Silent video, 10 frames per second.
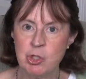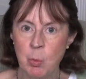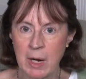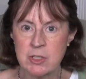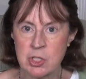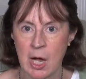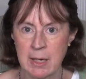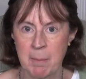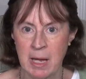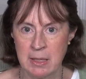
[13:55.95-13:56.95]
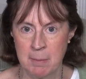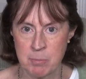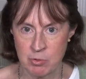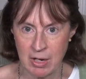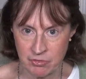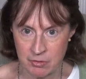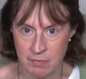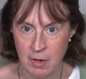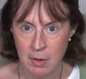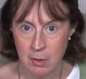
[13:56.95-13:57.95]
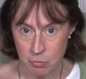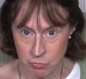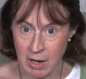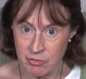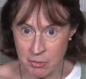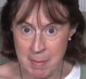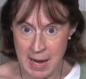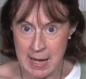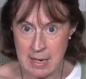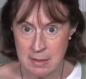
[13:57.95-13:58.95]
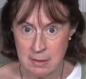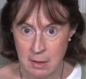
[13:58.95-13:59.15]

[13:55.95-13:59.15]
You want to talk about an impressive resume?